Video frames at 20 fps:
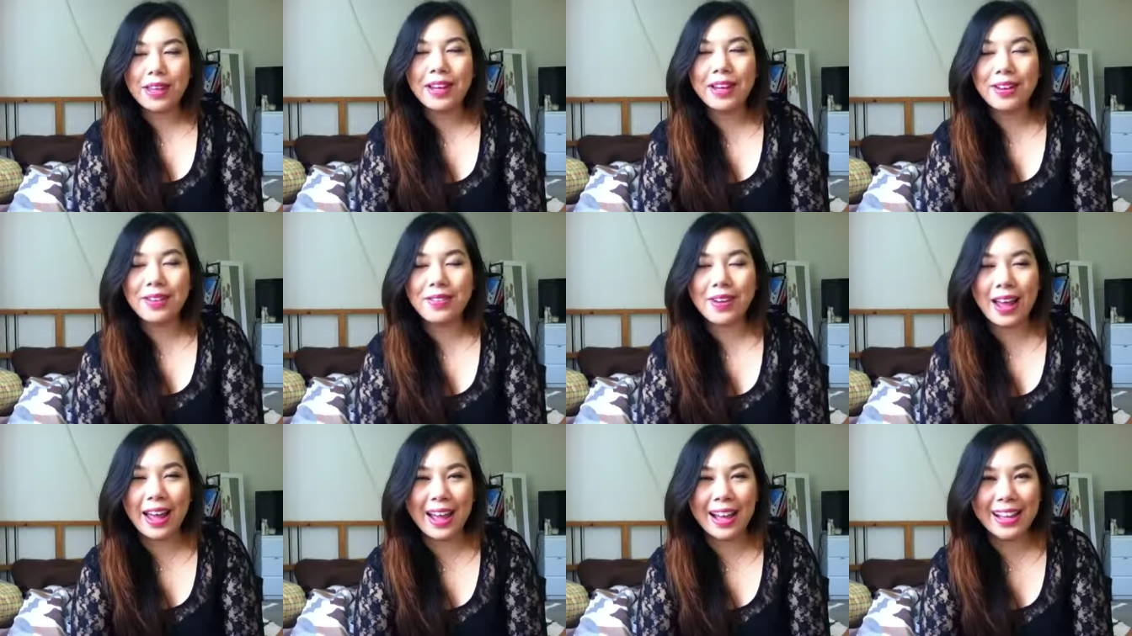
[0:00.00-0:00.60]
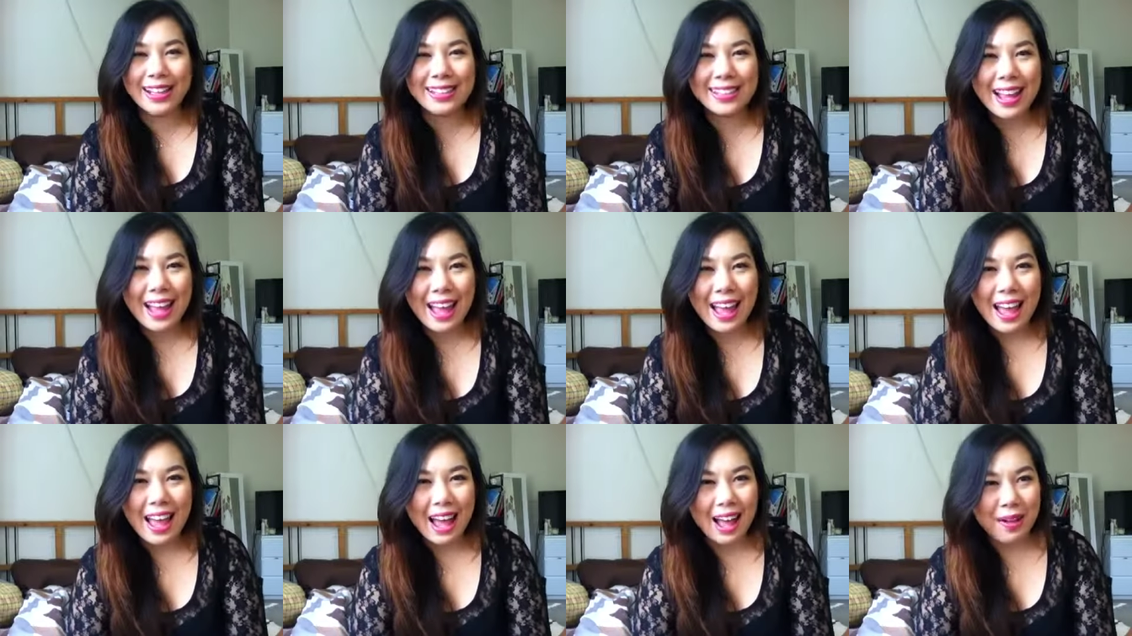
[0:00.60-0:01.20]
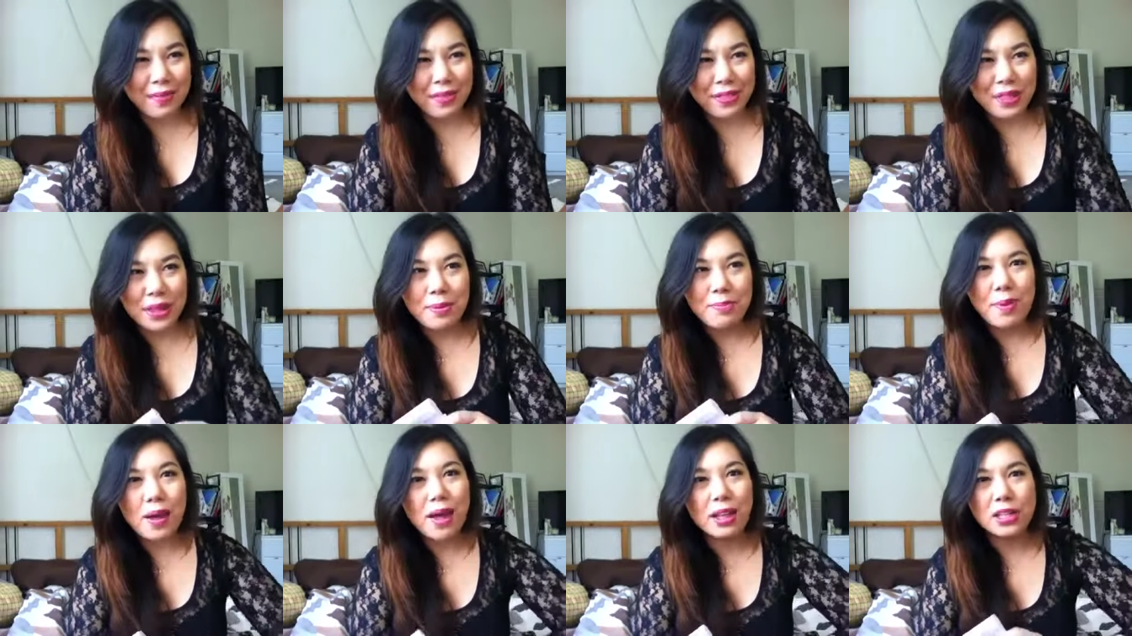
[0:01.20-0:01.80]
anyways, um,
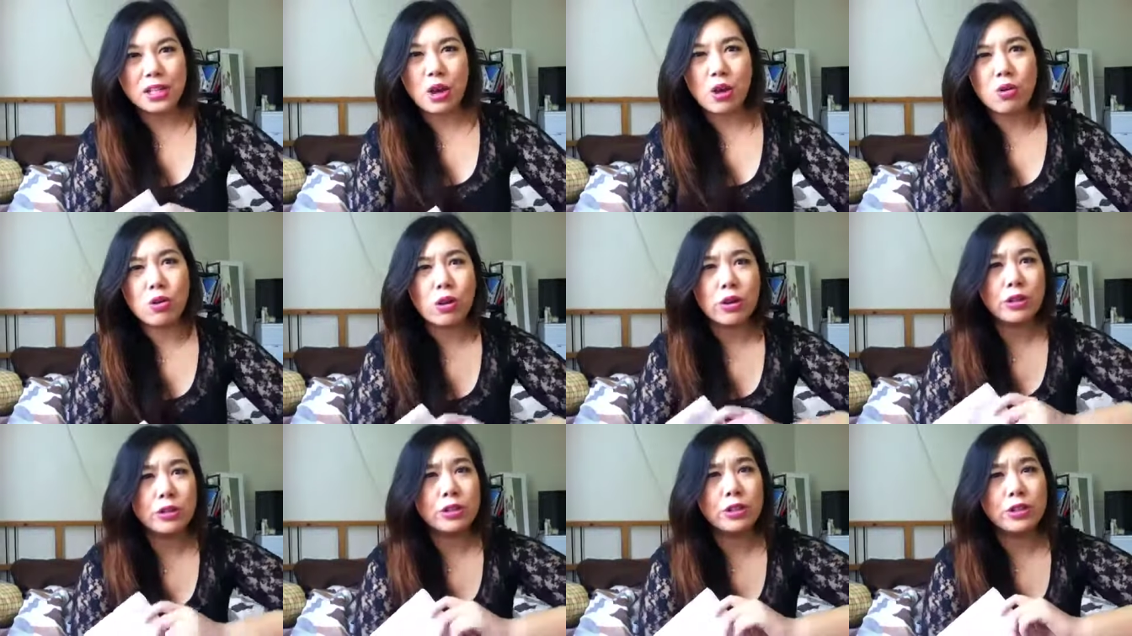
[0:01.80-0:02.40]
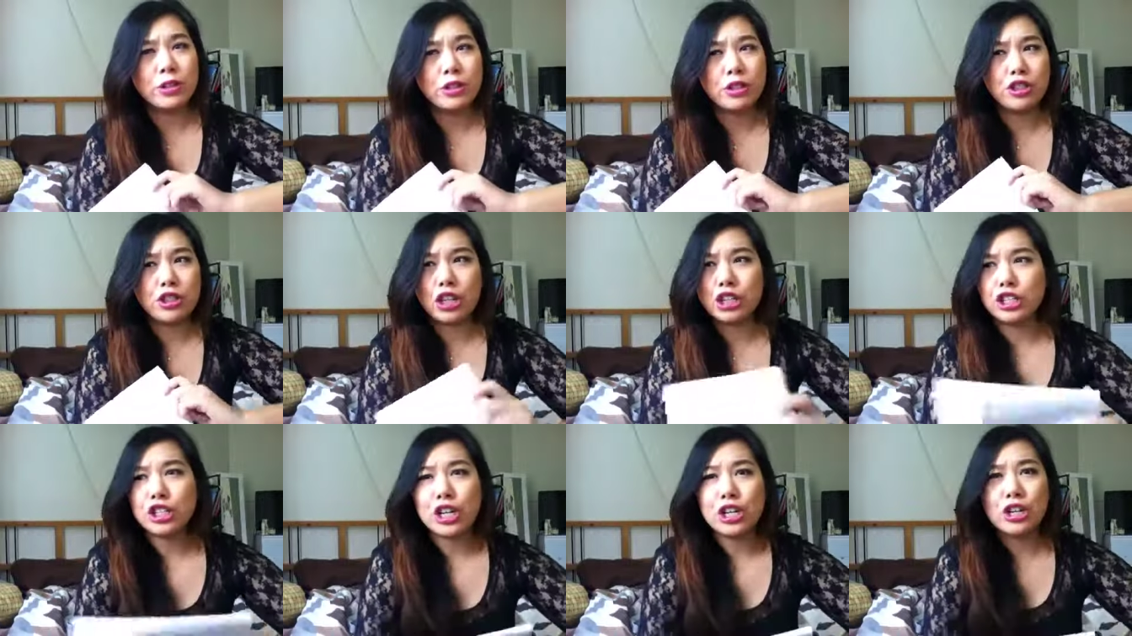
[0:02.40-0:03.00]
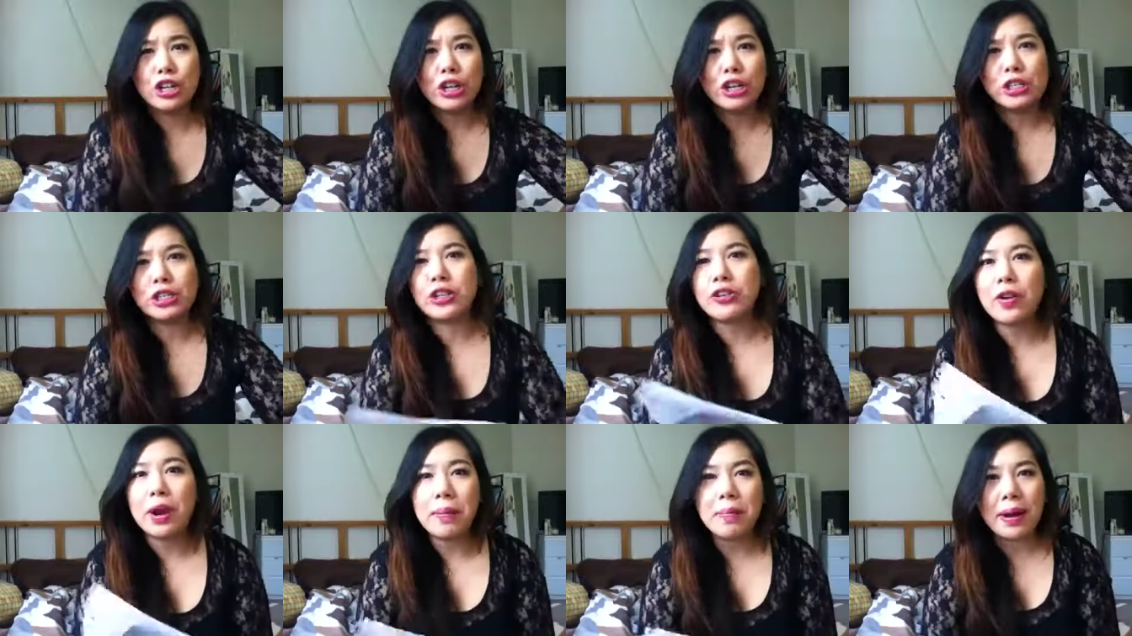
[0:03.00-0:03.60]
theme parks, Gold Coast, Sunshine Coast,
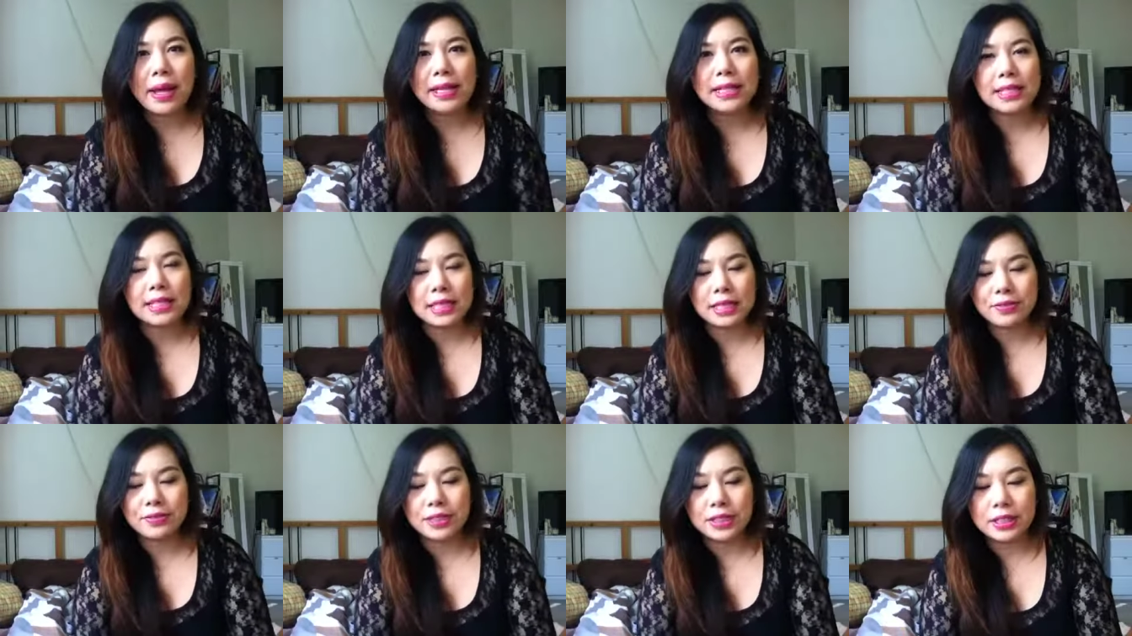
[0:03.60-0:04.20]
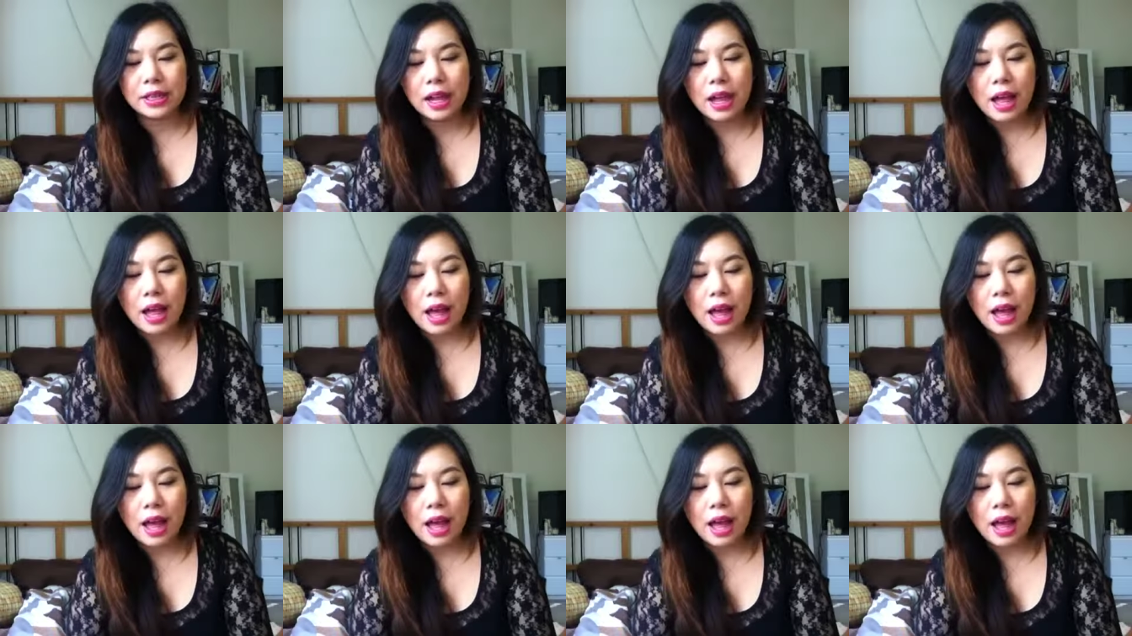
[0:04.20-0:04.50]
great place to live in.